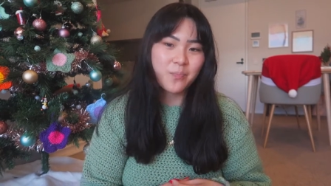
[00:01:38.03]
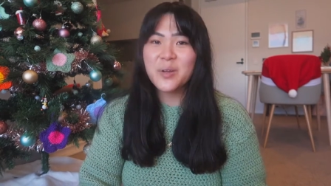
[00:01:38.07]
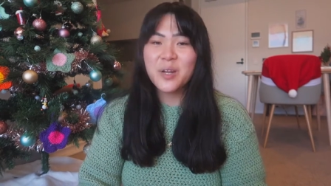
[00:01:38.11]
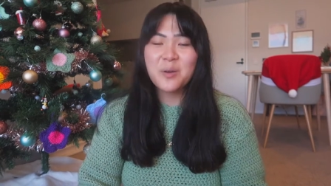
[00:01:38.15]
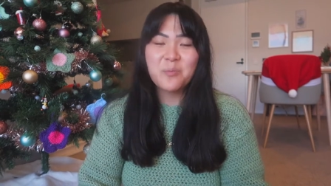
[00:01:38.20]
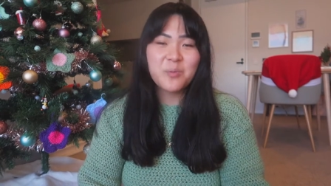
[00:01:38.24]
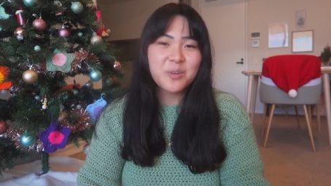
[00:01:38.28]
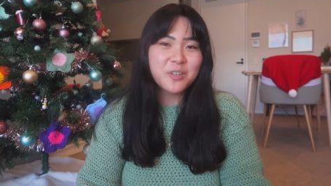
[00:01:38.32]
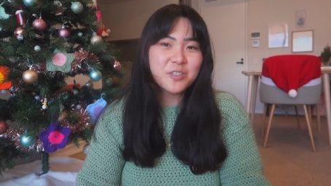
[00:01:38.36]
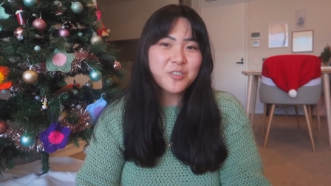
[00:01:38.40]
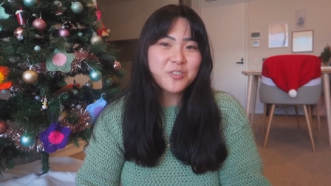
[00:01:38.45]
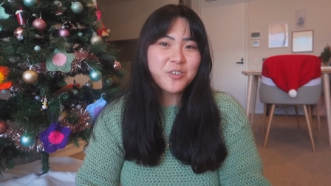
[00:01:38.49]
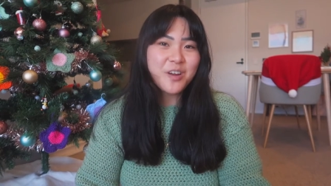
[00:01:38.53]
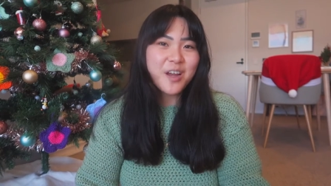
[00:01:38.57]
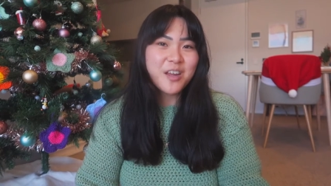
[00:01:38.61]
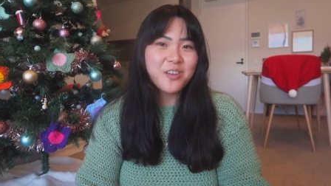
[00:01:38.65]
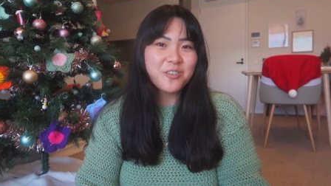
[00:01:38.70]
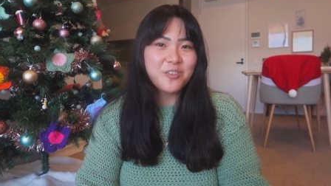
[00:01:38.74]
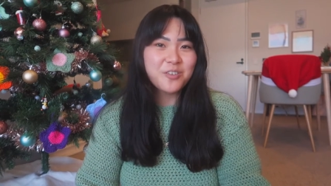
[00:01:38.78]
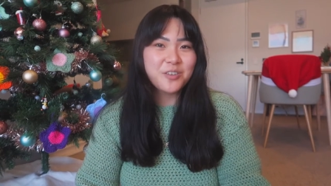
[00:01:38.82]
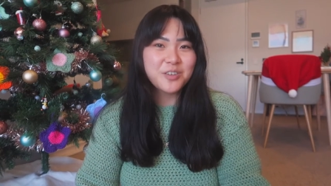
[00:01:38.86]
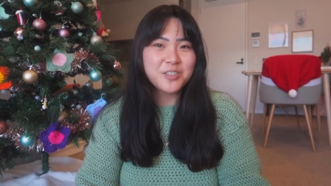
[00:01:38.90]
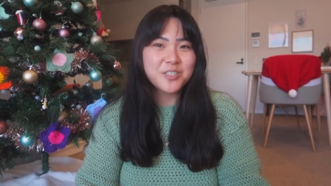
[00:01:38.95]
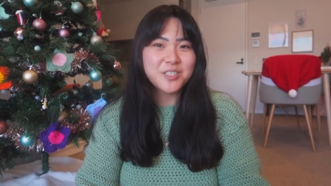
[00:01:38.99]
But I want to try
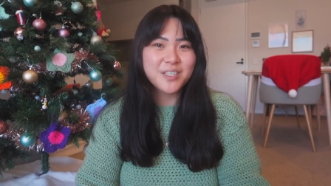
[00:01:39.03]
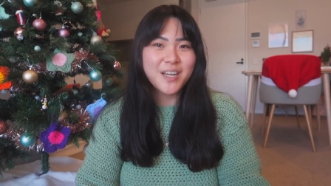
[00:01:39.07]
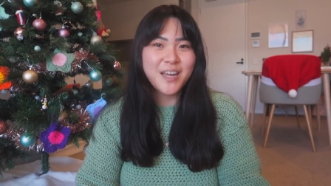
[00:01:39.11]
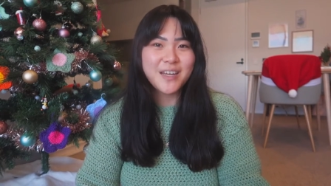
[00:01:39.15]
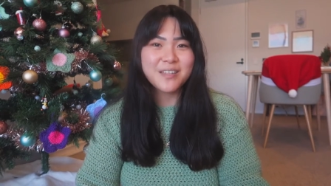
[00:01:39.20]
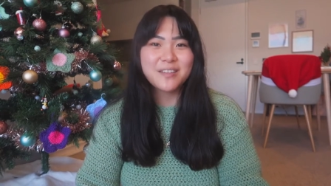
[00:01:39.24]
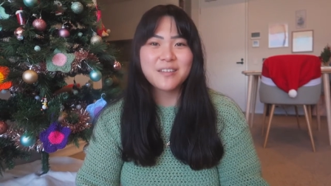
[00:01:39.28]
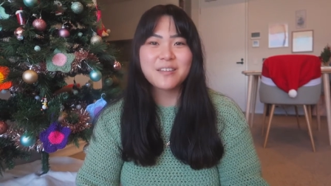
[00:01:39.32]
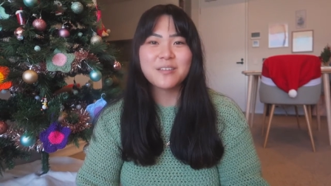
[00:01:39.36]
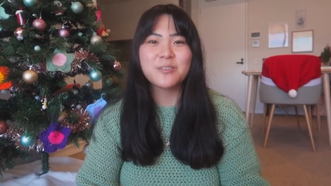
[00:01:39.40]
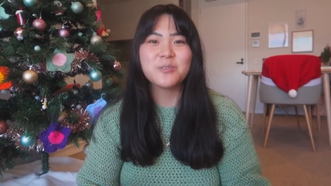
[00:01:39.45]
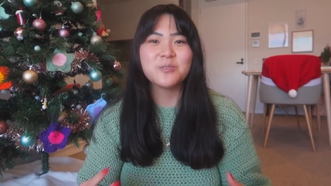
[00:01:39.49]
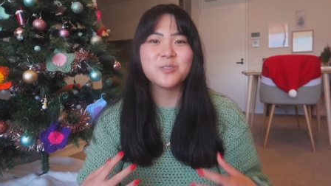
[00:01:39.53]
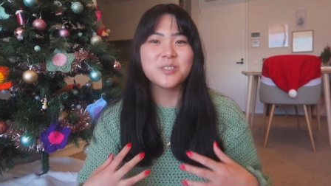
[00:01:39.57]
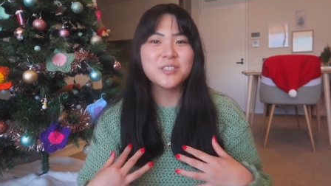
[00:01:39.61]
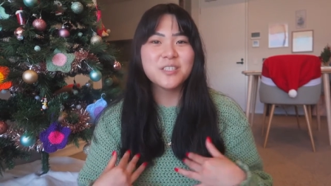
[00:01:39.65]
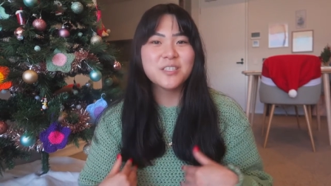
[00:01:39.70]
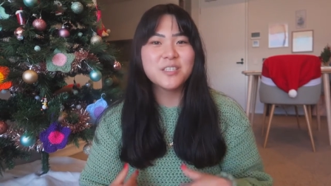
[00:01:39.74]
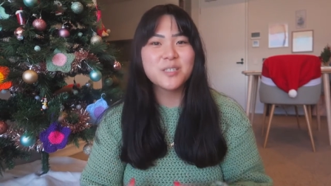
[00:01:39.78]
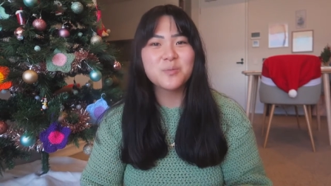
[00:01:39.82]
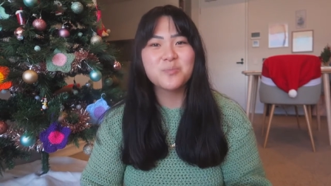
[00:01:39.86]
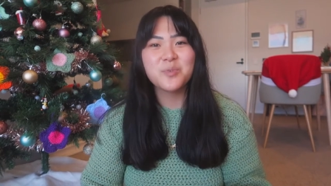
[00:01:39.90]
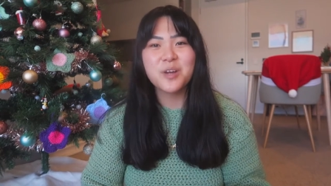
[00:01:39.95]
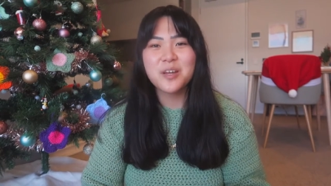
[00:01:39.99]
and crochet the little
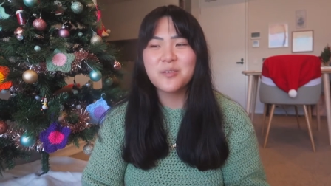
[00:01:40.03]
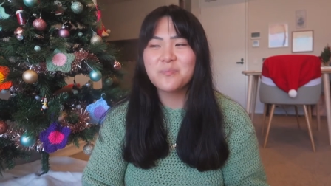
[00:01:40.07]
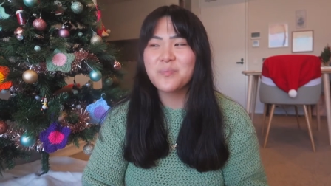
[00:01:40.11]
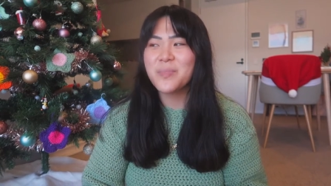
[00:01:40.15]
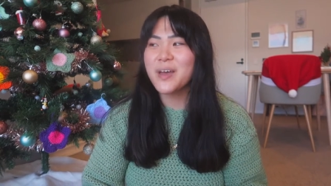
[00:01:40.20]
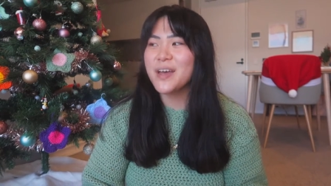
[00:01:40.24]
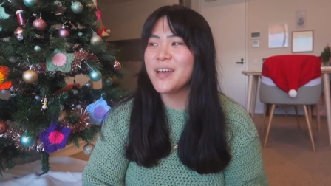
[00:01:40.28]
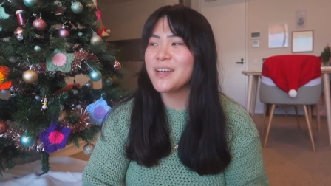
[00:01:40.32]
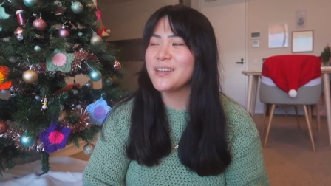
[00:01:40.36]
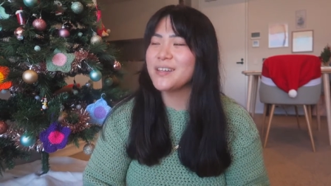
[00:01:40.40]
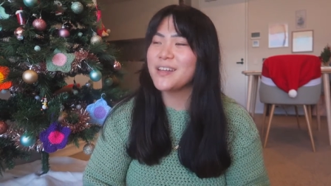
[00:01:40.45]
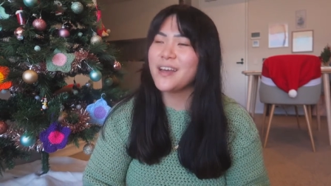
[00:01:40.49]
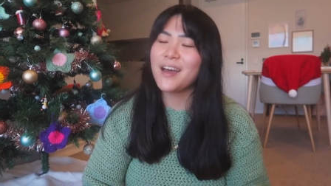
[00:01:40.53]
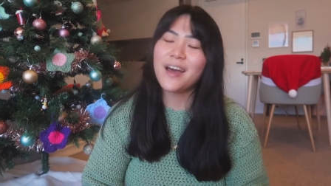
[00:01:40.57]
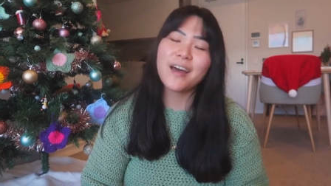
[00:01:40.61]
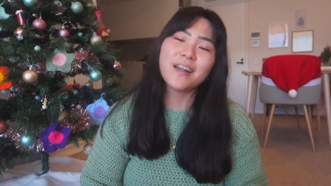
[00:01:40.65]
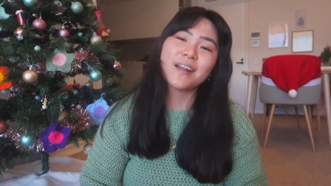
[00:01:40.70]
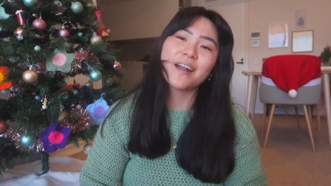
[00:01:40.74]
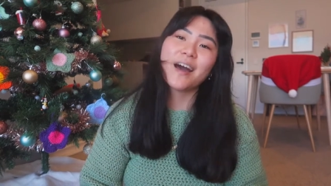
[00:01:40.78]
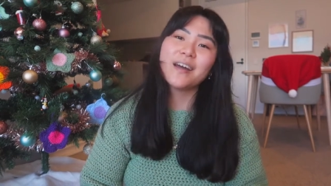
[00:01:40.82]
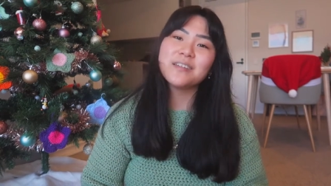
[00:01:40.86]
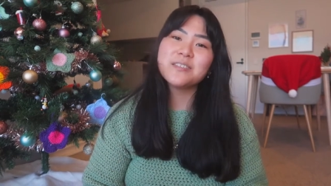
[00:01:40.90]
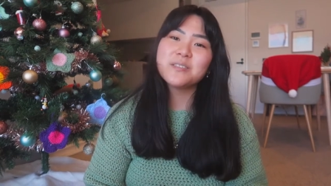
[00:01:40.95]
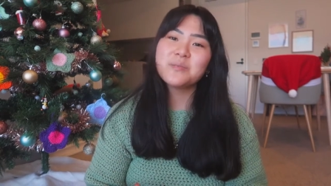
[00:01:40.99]
gingerbread men,
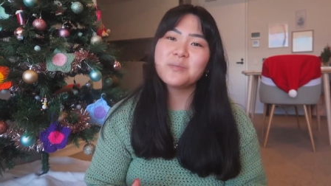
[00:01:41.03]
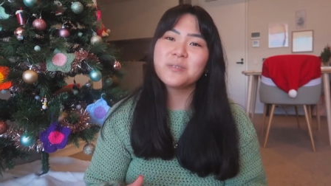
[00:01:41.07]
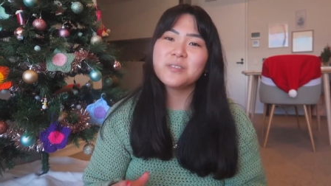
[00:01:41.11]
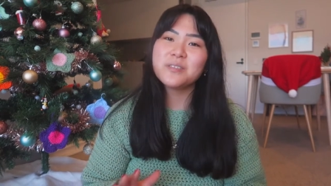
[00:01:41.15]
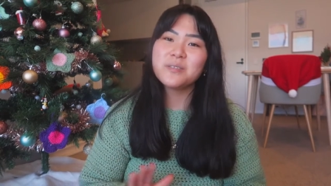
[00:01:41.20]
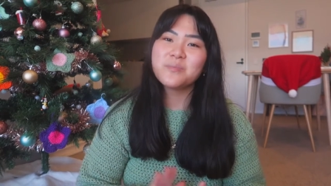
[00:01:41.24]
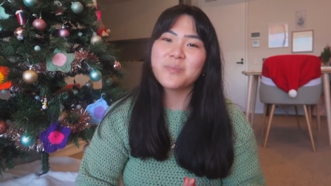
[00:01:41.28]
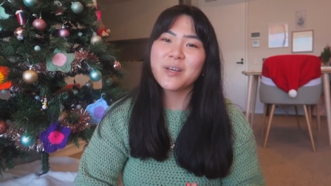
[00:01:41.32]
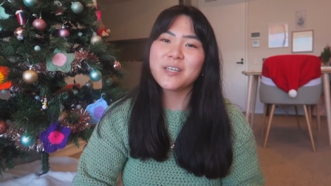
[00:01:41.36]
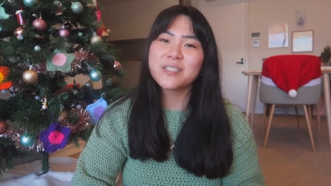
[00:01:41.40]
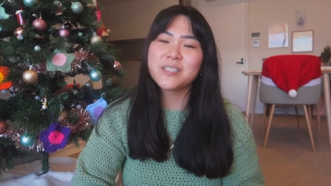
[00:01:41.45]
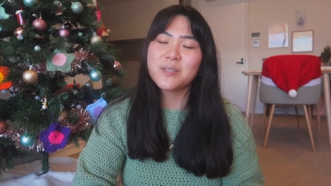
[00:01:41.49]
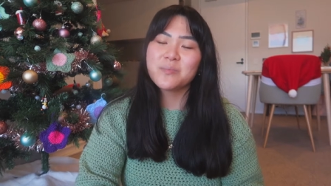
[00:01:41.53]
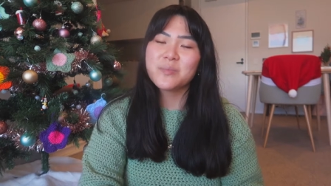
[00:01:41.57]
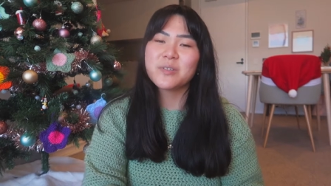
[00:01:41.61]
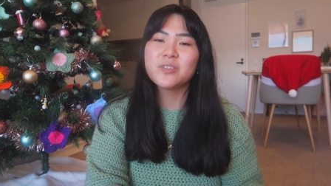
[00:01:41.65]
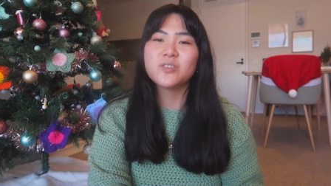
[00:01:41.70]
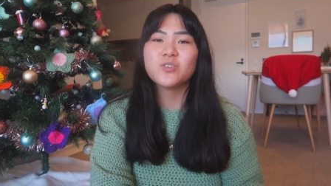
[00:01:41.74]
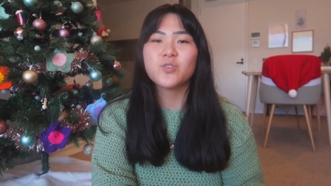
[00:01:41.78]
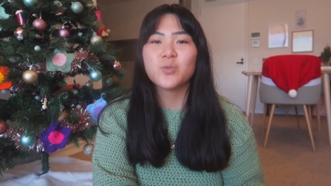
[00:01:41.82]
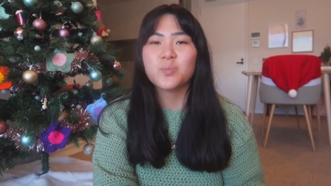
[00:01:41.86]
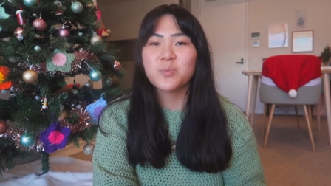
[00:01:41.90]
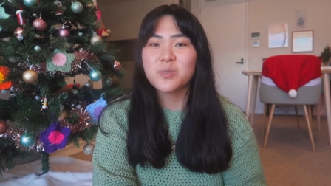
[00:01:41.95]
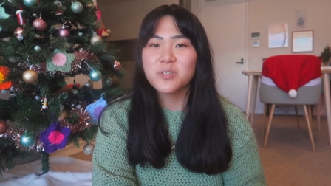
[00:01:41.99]
and I just wanted to make
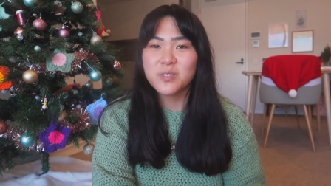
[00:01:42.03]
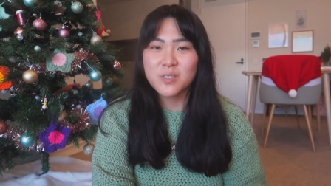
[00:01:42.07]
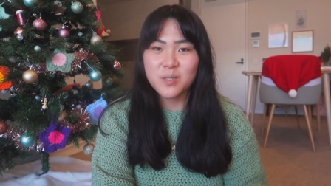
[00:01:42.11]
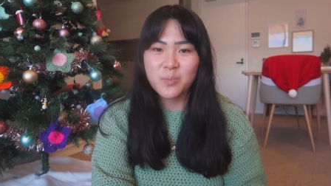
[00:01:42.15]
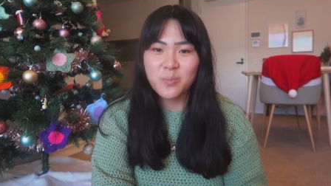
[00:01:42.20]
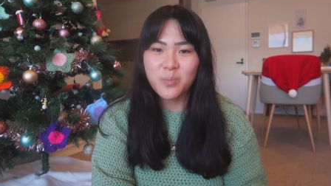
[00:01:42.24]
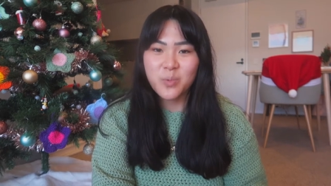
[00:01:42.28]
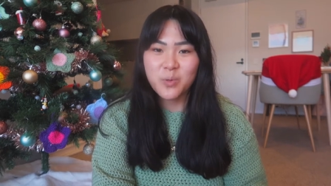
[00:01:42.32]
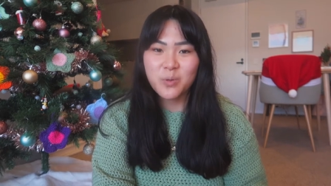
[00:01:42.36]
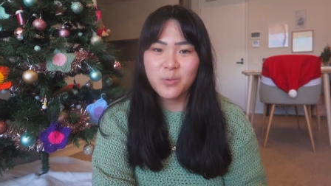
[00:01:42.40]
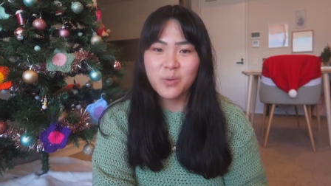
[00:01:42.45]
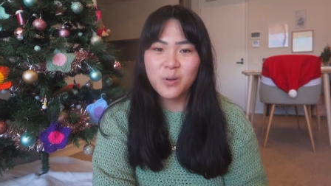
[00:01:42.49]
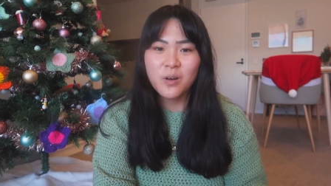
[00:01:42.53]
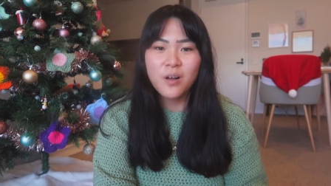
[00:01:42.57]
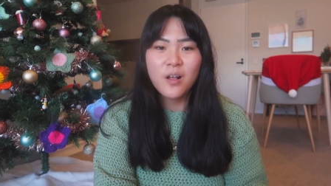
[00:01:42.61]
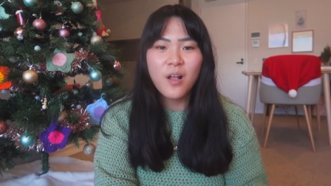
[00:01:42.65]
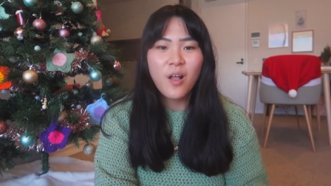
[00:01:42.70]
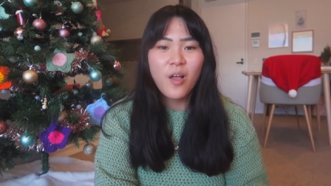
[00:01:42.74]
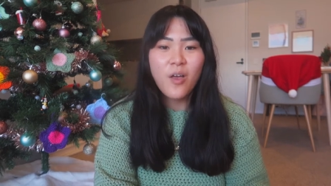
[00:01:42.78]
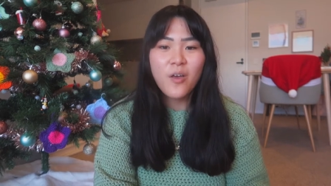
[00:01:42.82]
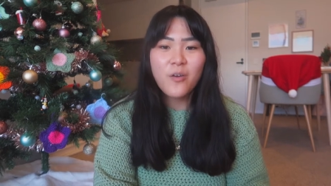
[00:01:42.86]
something super simple